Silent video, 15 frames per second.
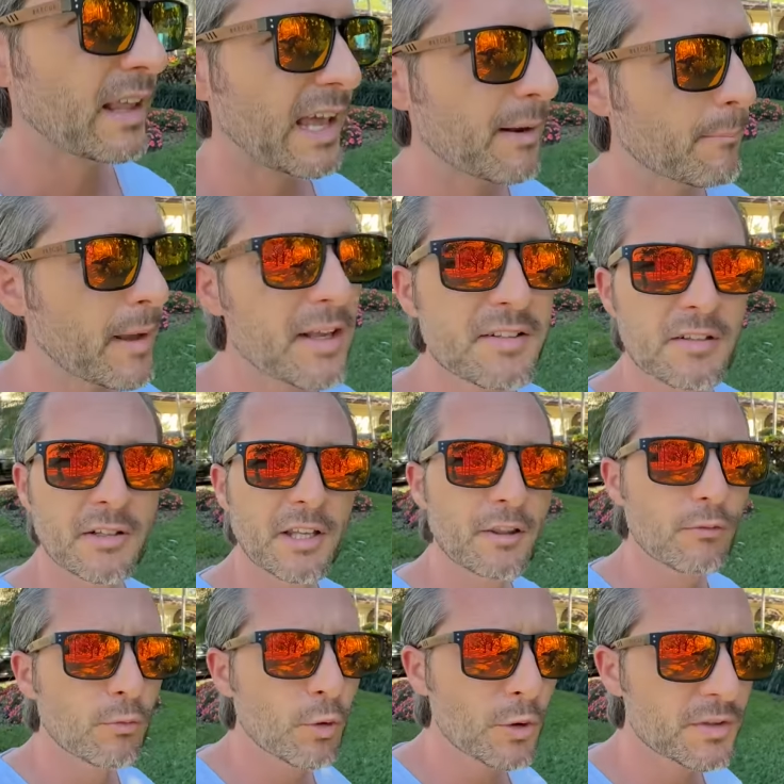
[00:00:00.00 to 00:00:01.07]
And basically
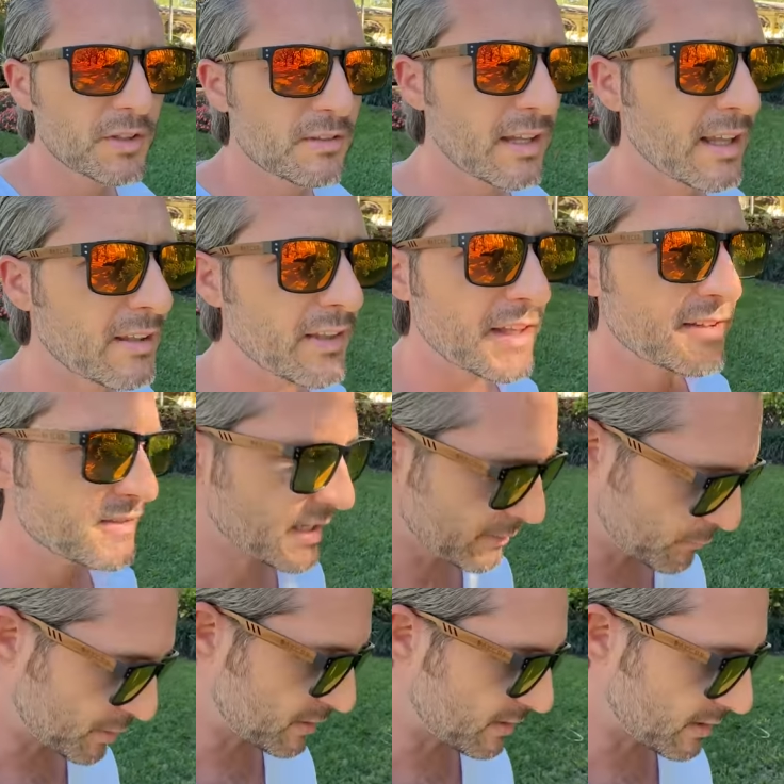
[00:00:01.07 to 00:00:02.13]
the rules that they set
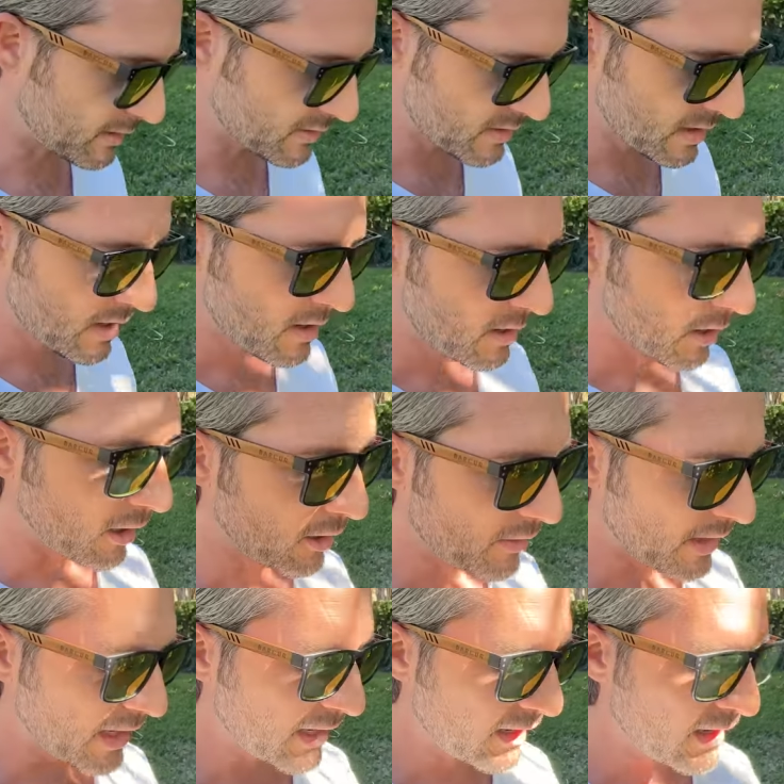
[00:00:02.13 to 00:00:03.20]
with this are
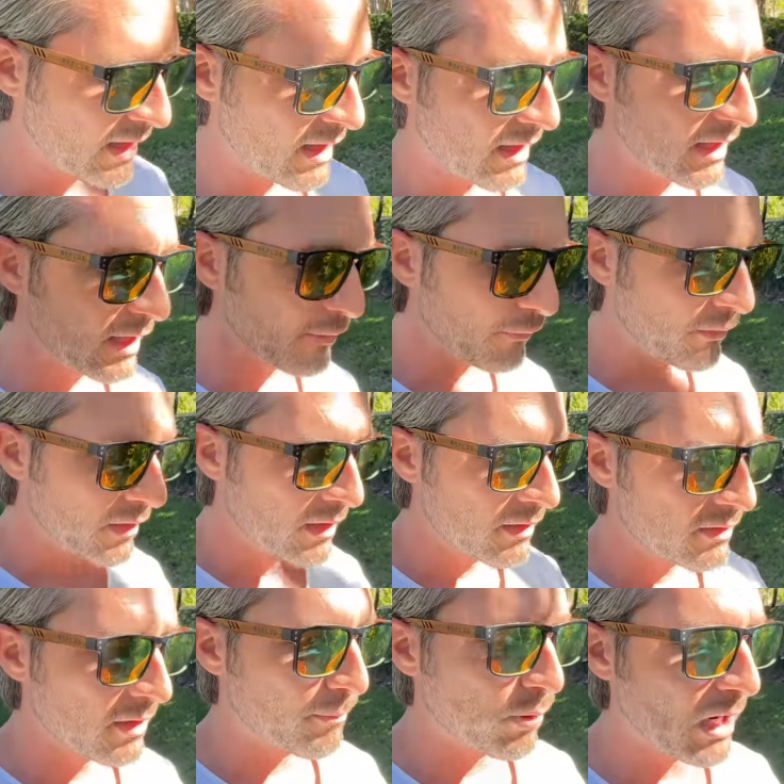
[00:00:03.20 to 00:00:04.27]
that if
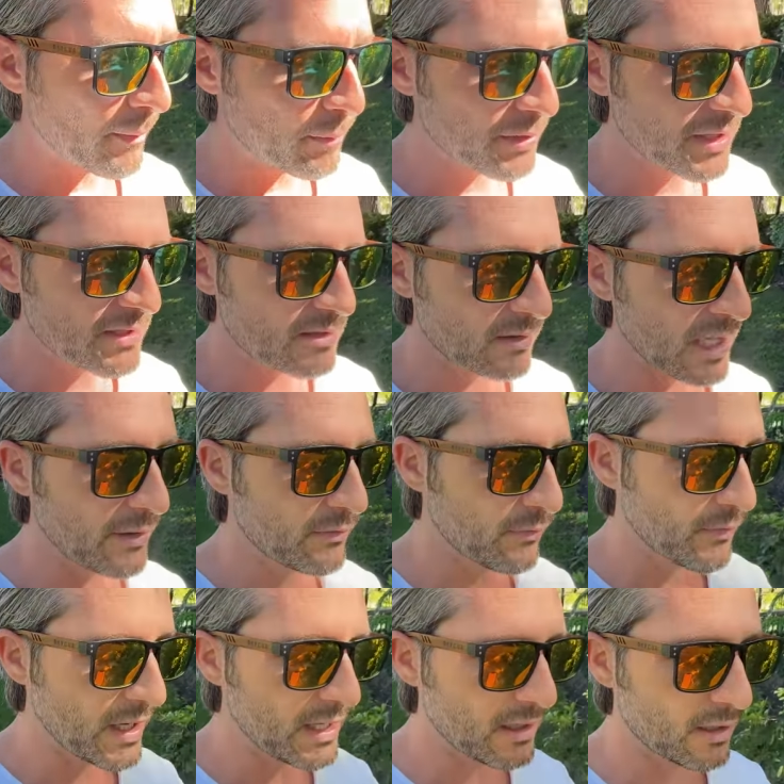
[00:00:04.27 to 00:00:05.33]
the property is left
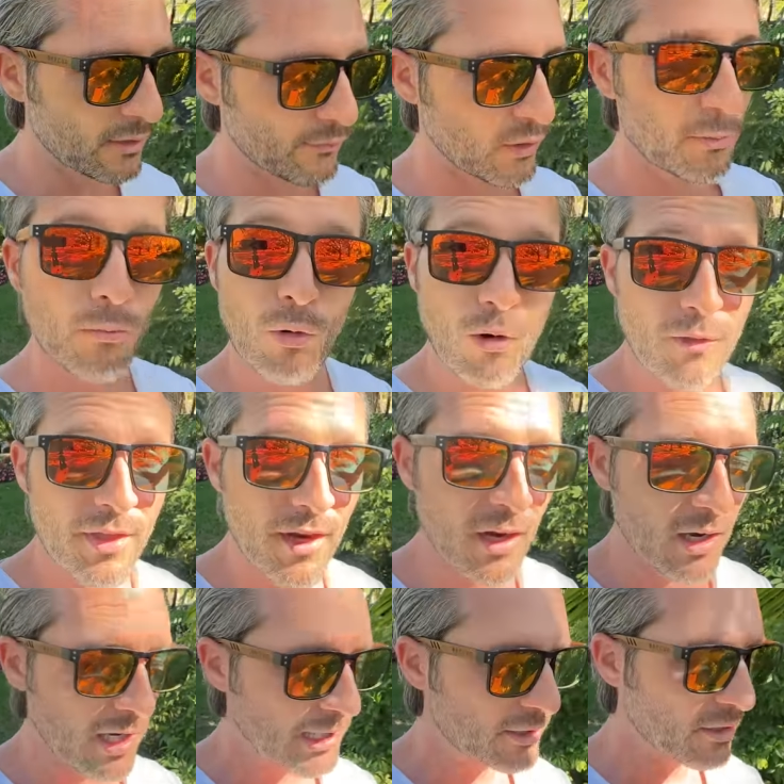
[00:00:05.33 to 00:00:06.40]
vacant for more than
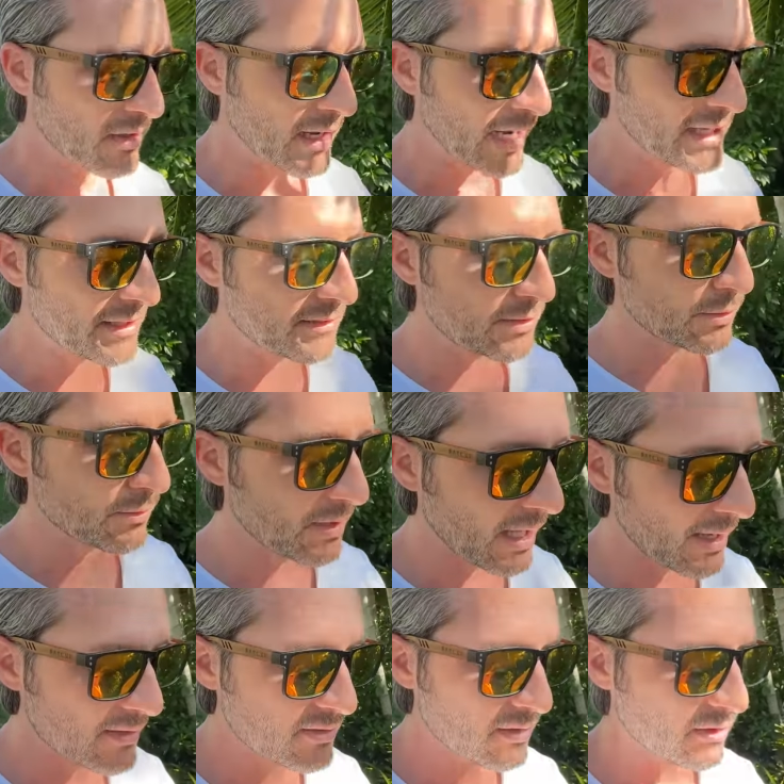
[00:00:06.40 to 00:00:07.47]
182
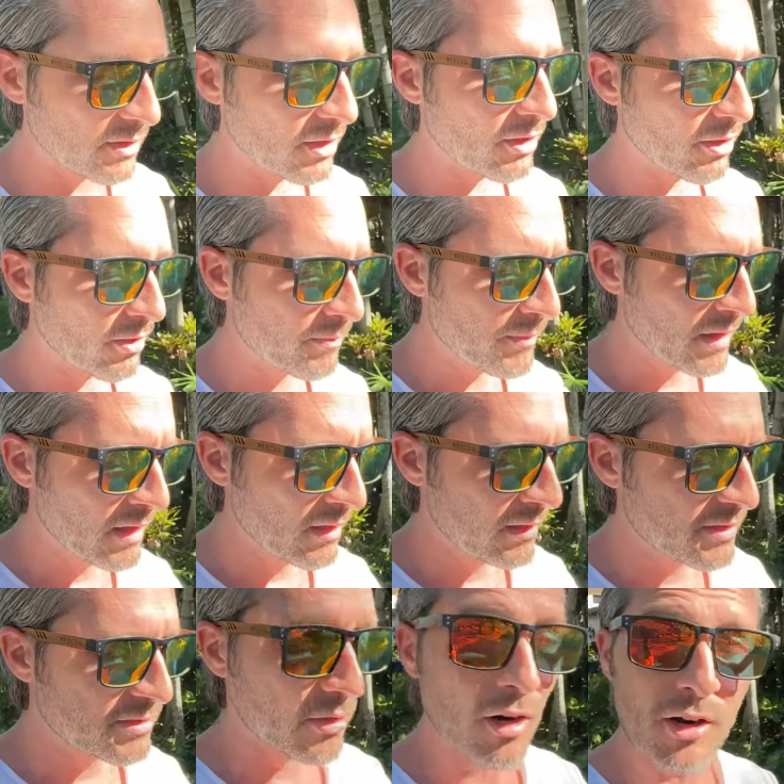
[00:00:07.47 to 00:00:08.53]
days a year,
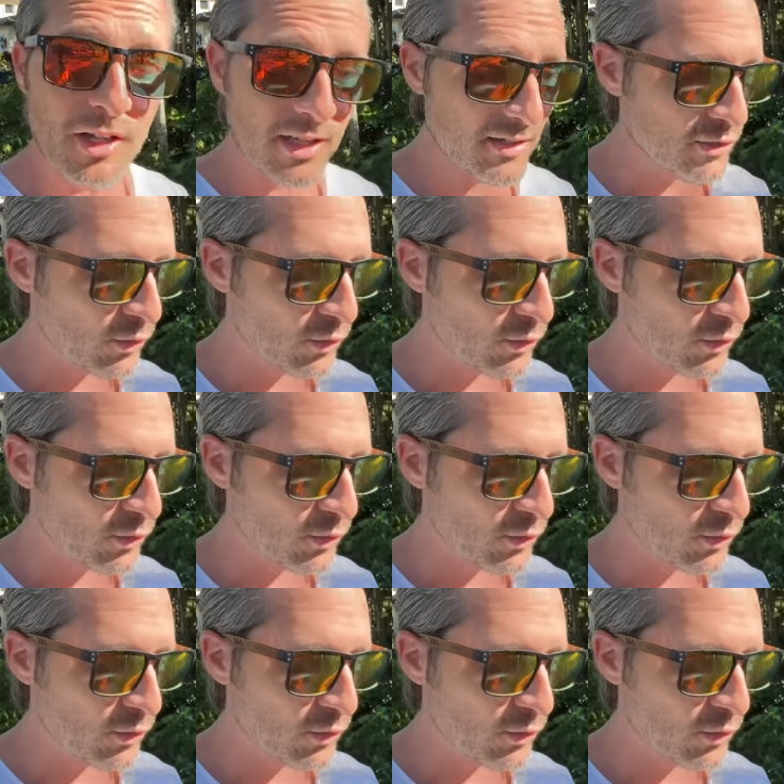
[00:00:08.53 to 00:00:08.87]
starting in